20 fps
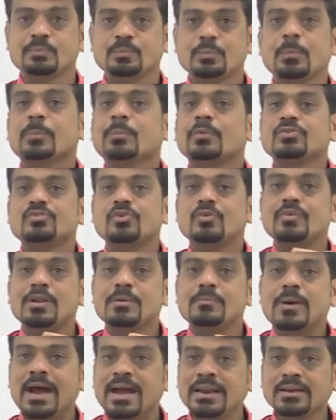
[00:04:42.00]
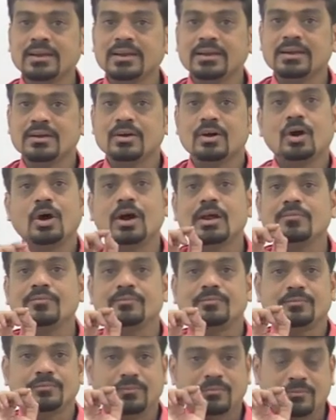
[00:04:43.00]
So we'll mark
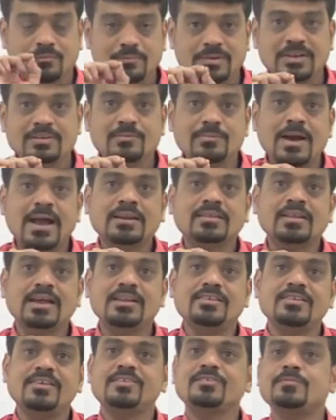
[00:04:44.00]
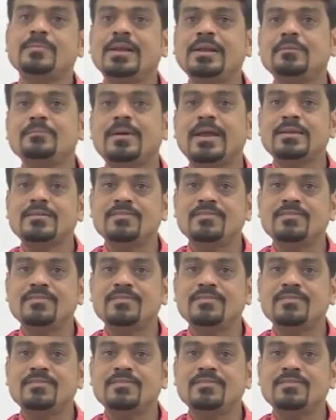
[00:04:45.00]
the adjustment by